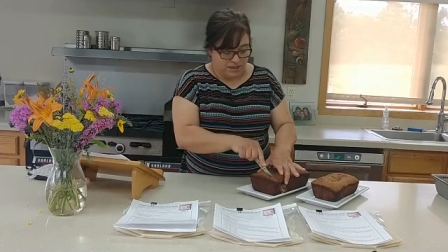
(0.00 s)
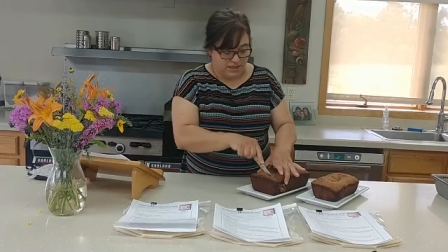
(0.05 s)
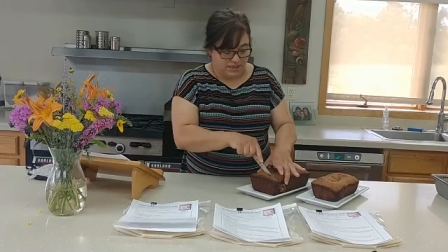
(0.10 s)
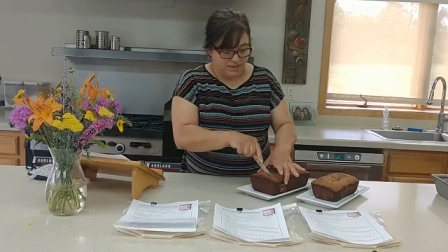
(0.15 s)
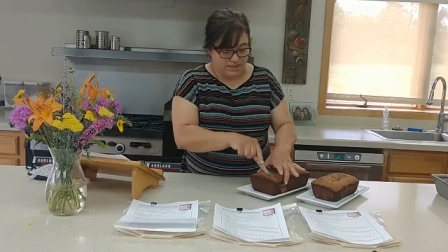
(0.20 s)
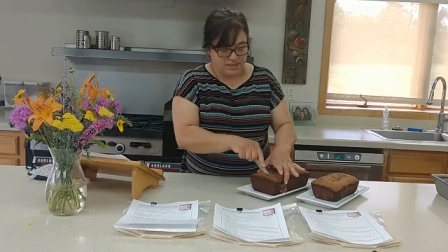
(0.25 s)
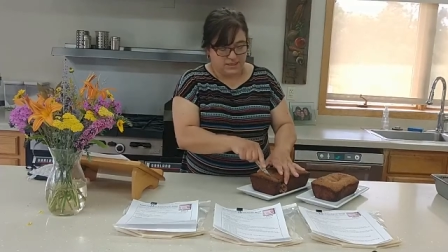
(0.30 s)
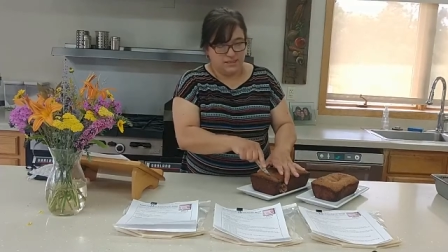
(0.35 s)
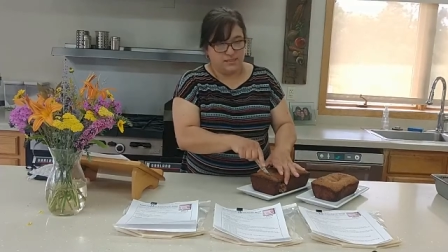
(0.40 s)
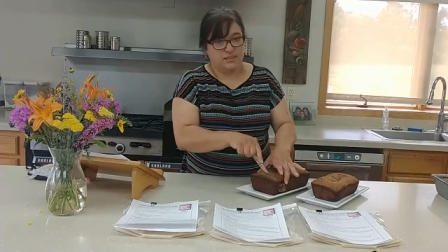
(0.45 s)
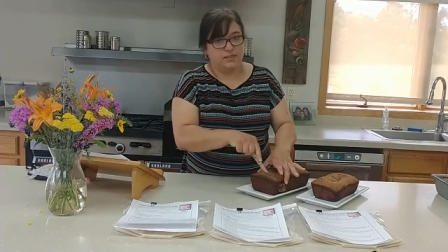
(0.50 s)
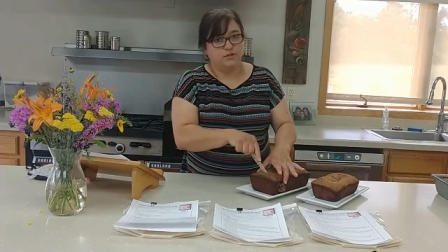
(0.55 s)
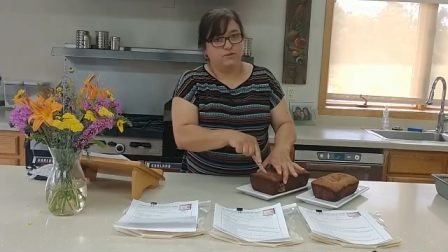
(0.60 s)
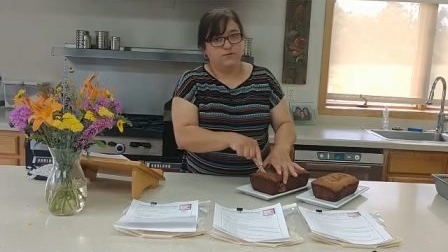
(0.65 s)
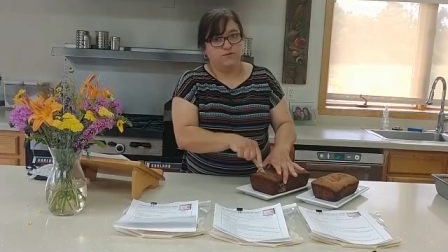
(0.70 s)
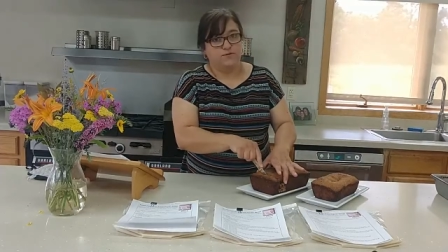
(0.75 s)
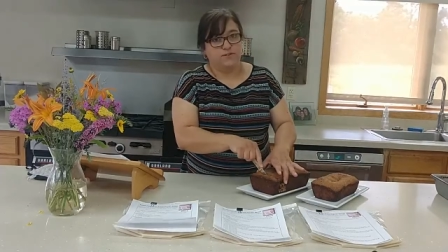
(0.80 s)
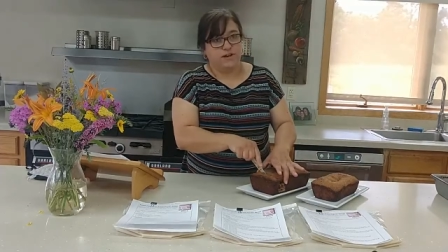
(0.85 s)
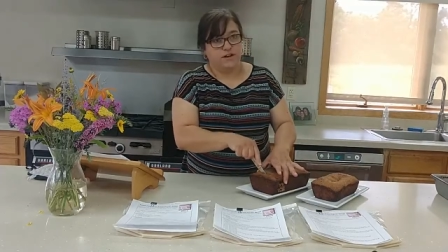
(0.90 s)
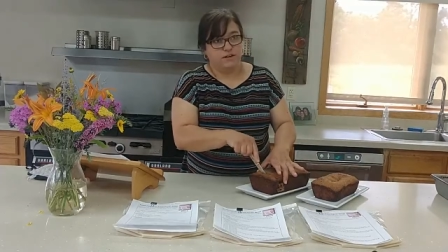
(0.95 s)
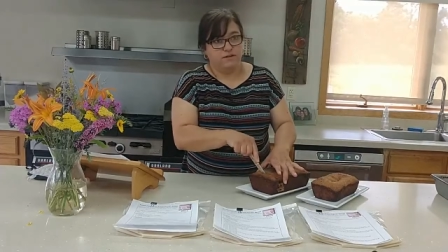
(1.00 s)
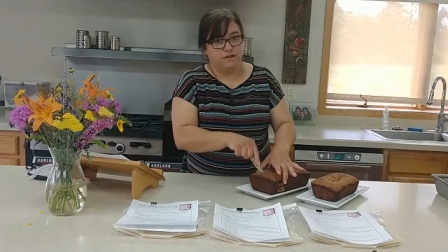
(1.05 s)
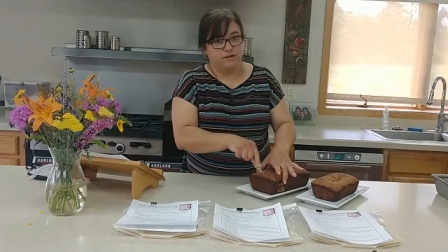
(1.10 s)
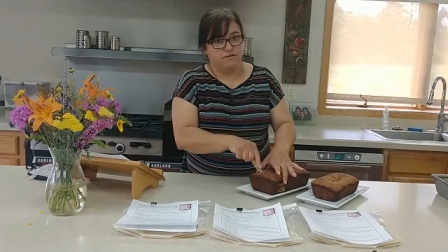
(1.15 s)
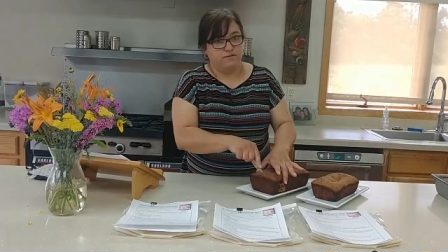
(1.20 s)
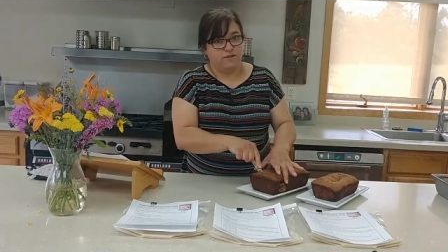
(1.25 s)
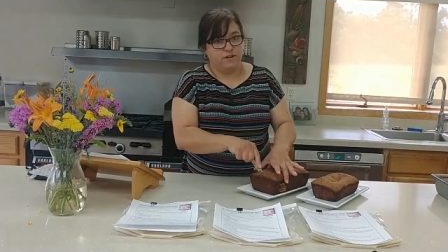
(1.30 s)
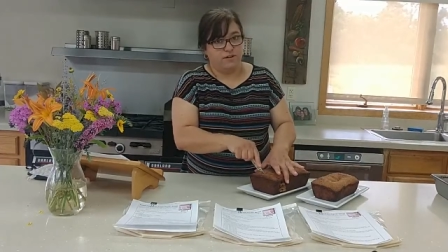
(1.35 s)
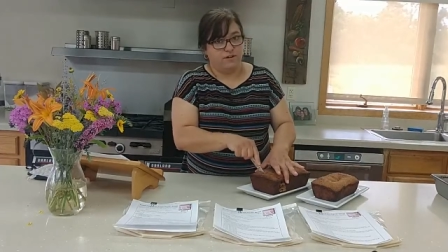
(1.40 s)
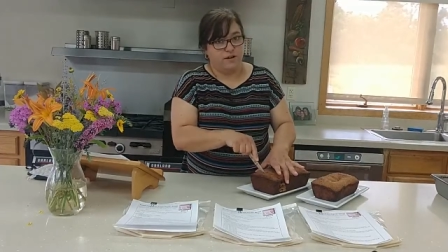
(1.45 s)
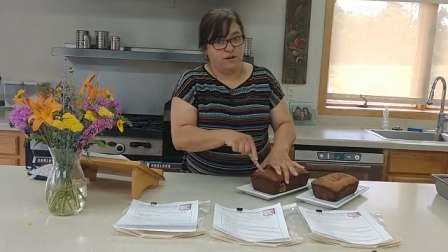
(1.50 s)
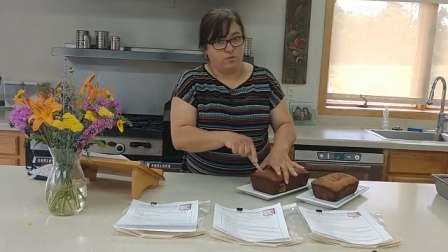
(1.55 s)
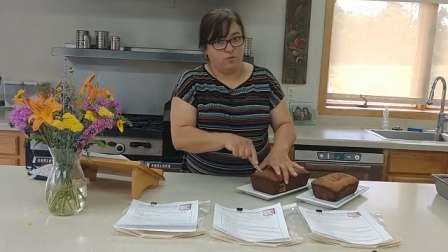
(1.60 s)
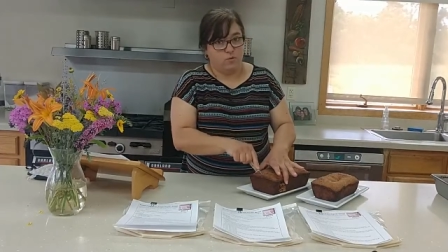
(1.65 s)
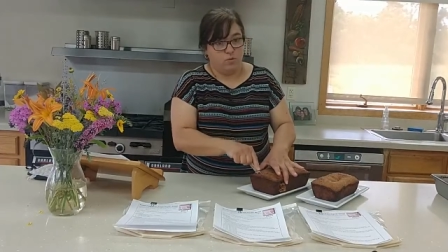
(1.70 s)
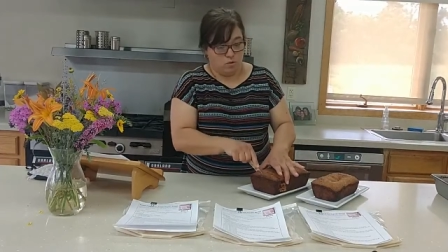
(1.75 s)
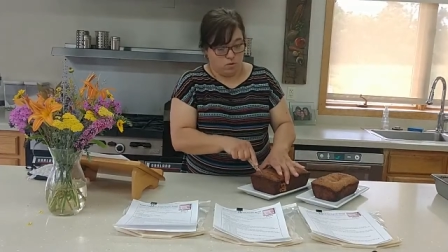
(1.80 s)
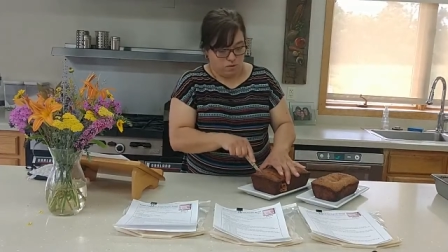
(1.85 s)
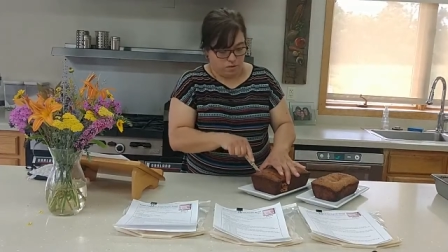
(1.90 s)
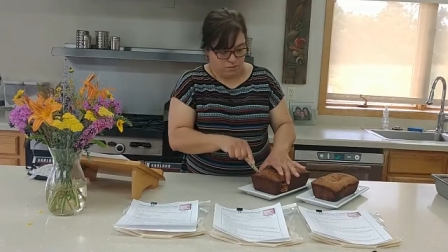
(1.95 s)
It's still very, very
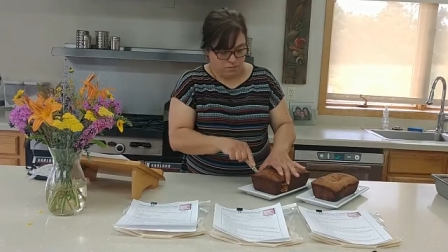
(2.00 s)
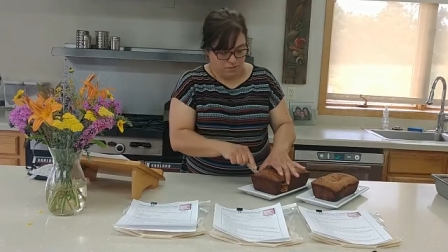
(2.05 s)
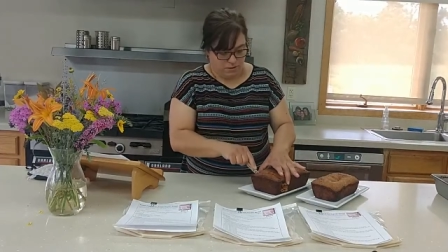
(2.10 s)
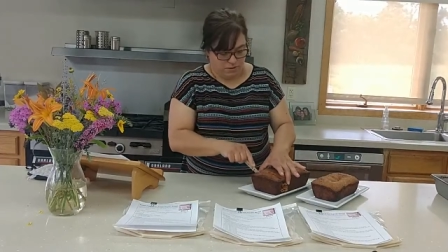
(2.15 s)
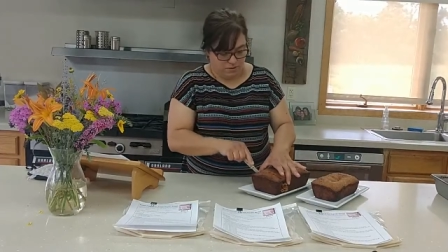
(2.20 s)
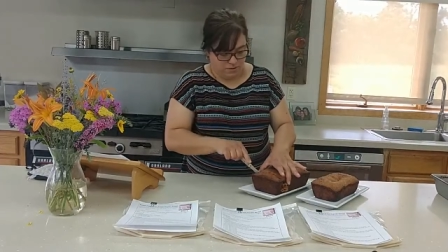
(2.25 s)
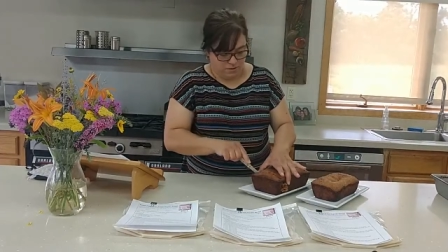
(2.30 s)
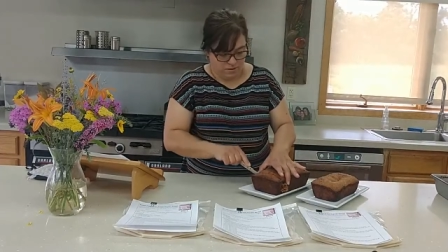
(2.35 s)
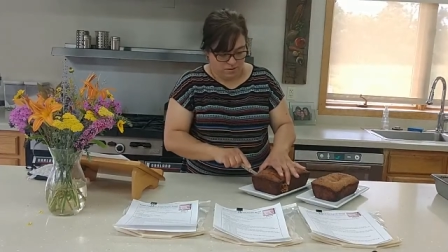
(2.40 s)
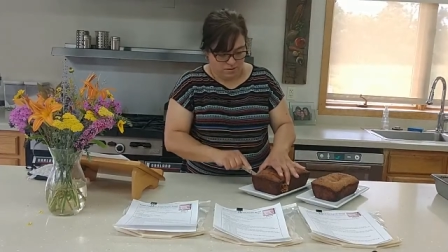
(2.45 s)
warm.